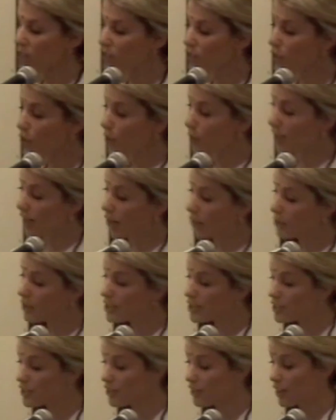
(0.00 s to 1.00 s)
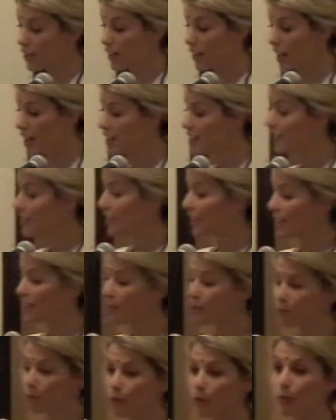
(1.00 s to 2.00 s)
So when I reached
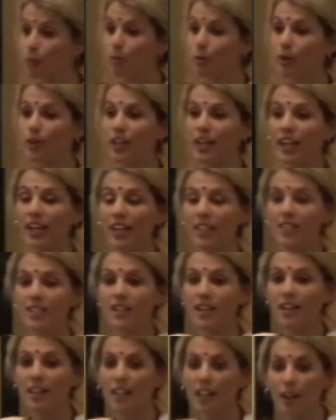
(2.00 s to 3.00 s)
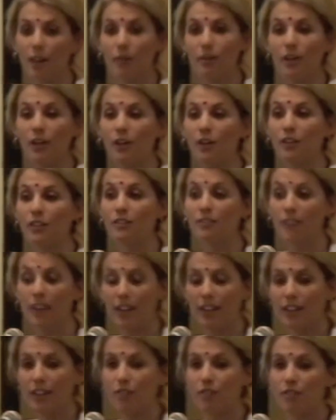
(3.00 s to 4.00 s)
Varanasi, one morning I decided I would go and
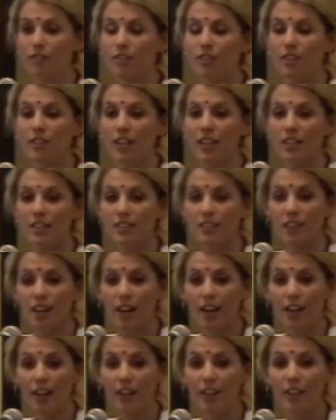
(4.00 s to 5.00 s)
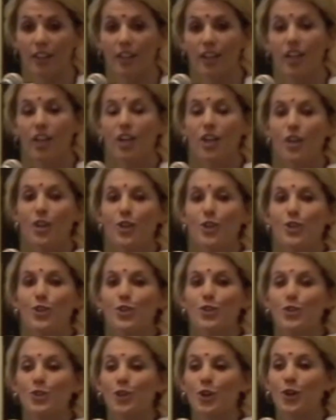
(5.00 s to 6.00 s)
finally fulfill that desire.
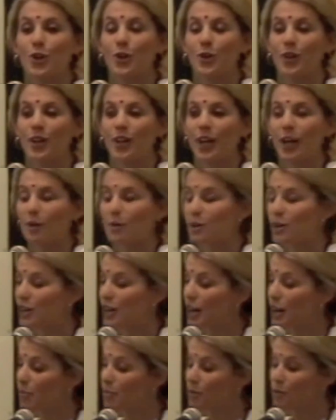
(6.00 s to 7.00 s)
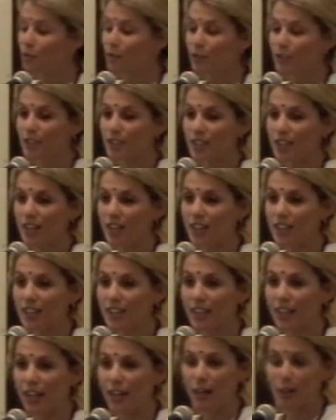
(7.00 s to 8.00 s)
So I woke up before dawn
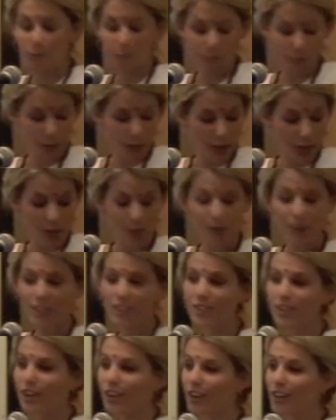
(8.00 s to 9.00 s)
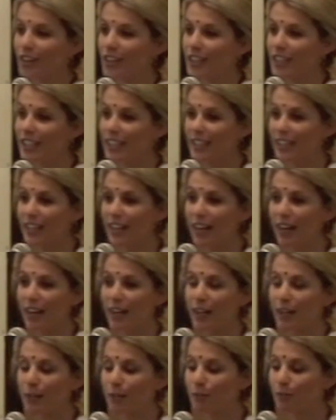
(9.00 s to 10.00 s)
and I put on my sari, and
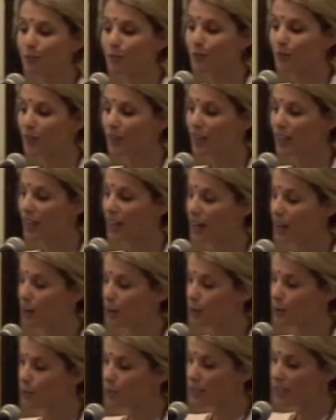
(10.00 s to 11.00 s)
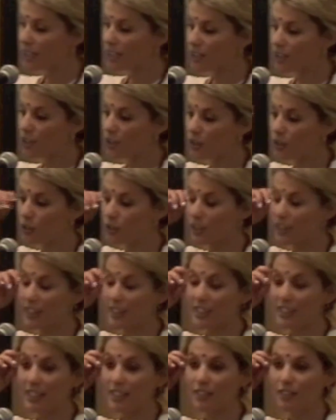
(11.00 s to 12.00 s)
I was meeting 2
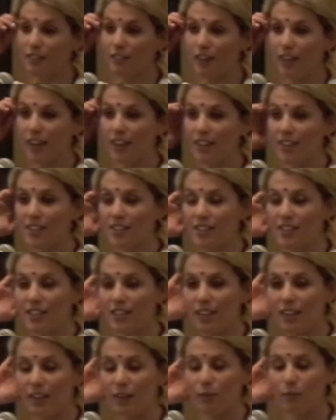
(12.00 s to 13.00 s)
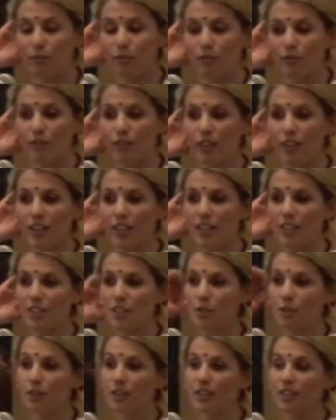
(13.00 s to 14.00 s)
Indian friends from
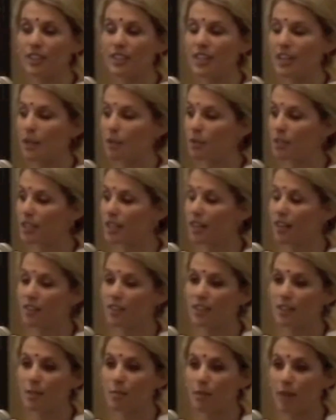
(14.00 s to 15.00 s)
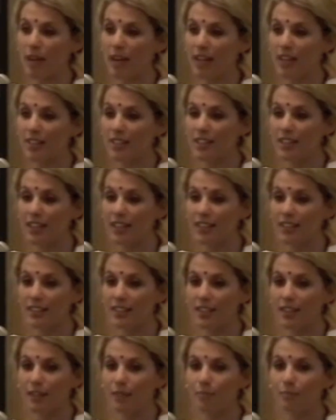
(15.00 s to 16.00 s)
Varanasi who were going to take me down to the banks
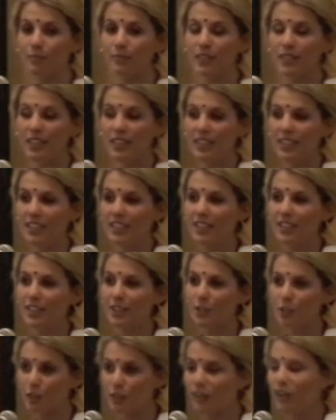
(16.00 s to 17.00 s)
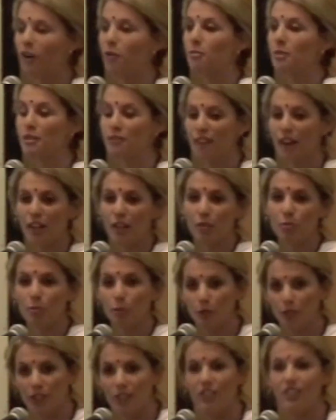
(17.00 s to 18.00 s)
and sort of help me find a
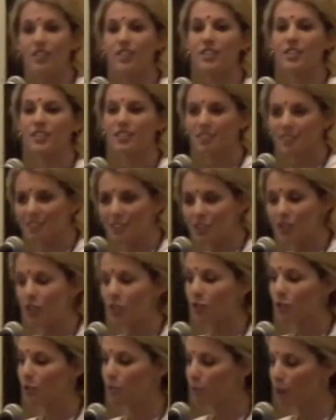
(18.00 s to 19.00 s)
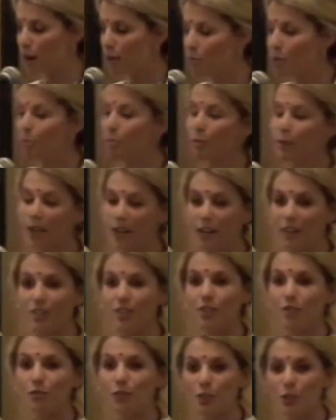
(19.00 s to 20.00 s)
priest to do the proper
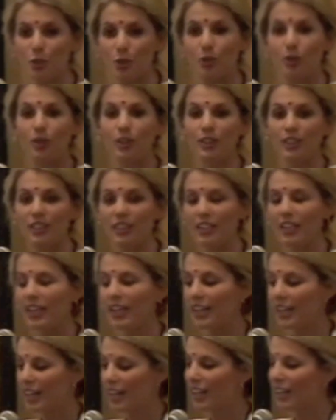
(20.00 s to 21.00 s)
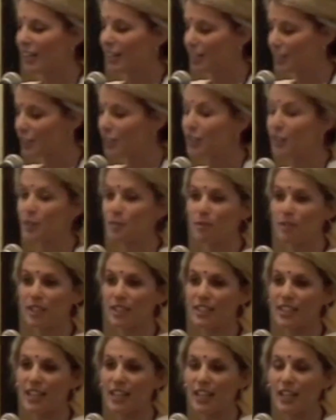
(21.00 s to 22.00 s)
prayers and ritual and assist
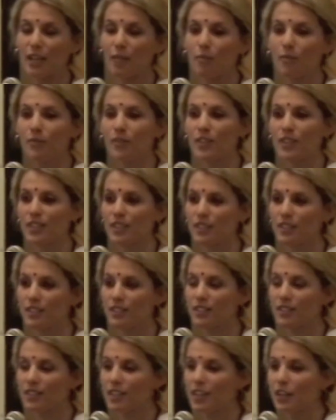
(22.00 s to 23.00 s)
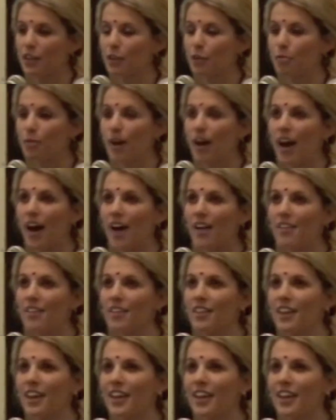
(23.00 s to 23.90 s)
me in taking this sacred bath.